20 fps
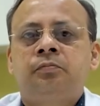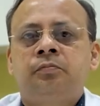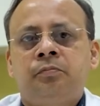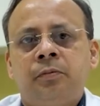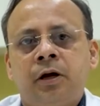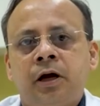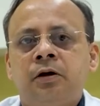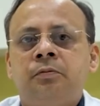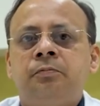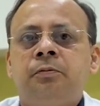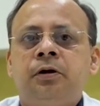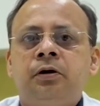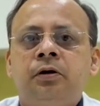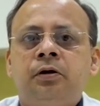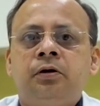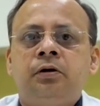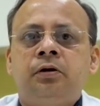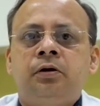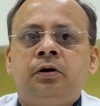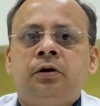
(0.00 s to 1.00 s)
back pain,
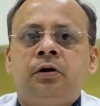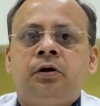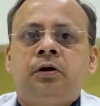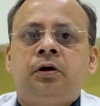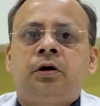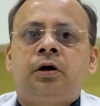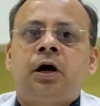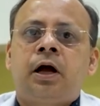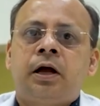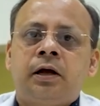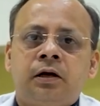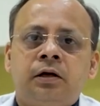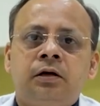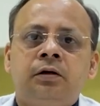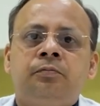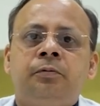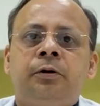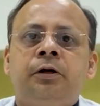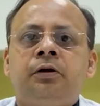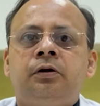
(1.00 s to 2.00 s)

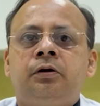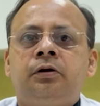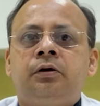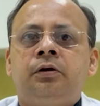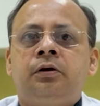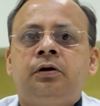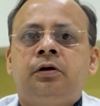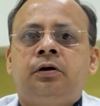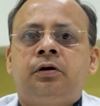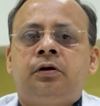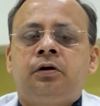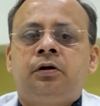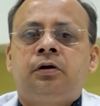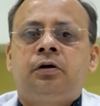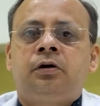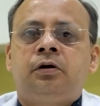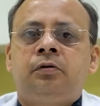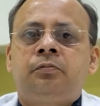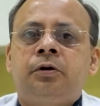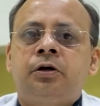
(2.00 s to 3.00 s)
ankle pain
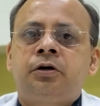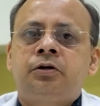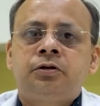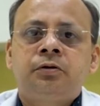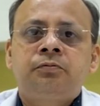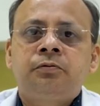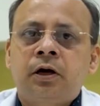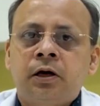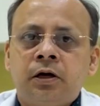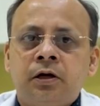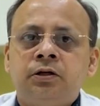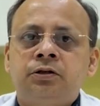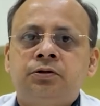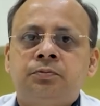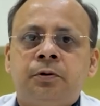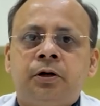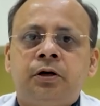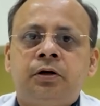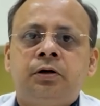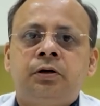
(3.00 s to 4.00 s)
because of ankle
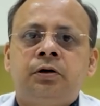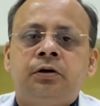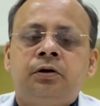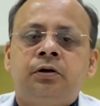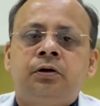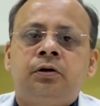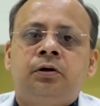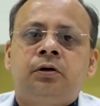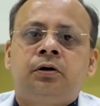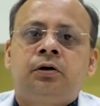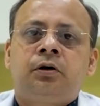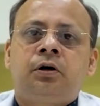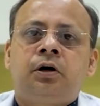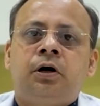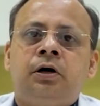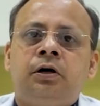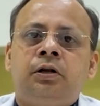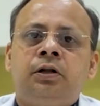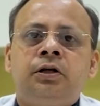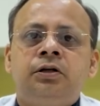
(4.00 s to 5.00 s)
sprain,
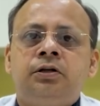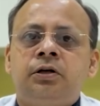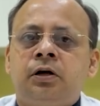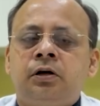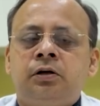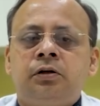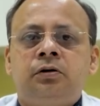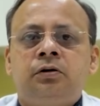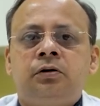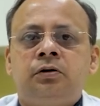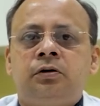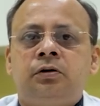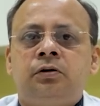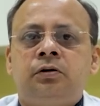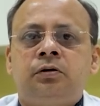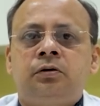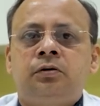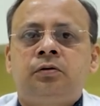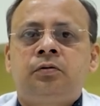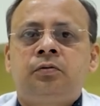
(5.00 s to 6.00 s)
and these are the
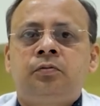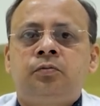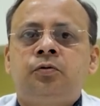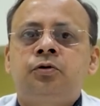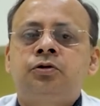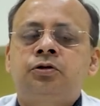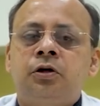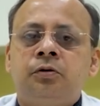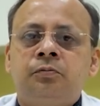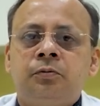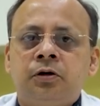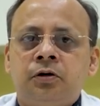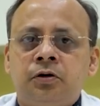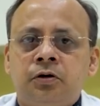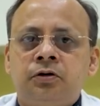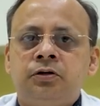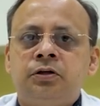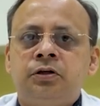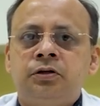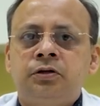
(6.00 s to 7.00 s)
most common
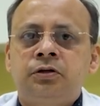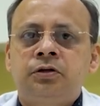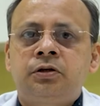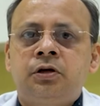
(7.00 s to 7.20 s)
causes